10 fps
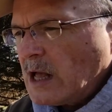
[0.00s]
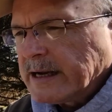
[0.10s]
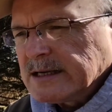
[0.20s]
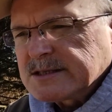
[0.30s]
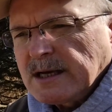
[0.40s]

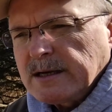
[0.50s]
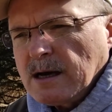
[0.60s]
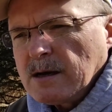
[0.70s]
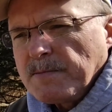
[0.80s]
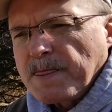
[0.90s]
Like I said,
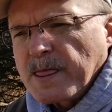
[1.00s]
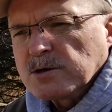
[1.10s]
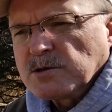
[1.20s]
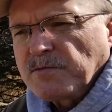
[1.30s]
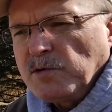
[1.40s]

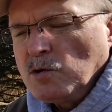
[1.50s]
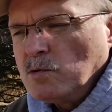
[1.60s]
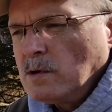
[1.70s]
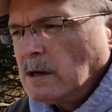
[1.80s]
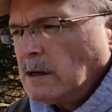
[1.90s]
there's a
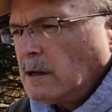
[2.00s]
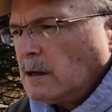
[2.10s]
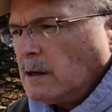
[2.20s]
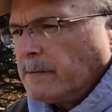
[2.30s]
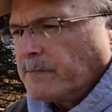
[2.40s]
few.
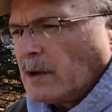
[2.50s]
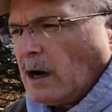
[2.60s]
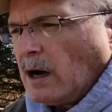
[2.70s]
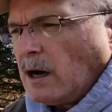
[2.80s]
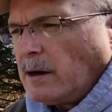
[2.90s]

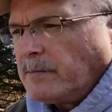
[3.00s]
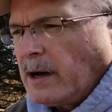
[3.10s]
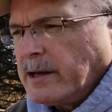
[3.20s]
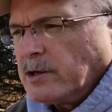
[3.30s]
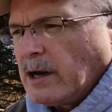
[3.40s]

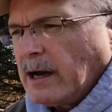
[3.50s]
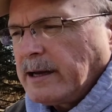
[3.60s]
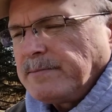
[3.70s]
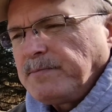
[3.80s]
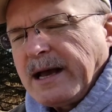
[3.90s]

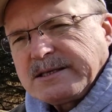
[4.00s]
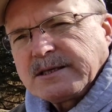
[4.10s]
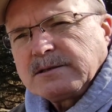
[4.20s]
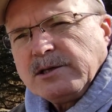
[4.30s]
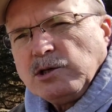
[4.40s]
I
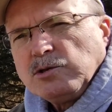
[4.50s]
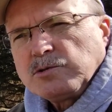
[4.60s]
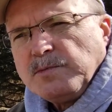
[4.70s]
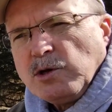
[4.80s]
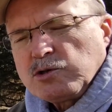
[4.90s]
basically
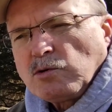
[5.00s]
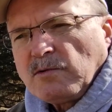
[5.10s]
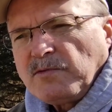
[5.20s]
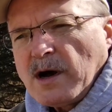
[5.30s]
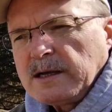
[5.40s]
use mutual
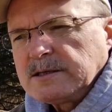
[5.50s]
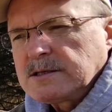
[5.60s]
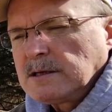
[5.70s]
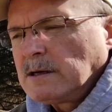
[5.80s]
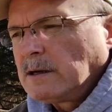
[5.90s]
funds,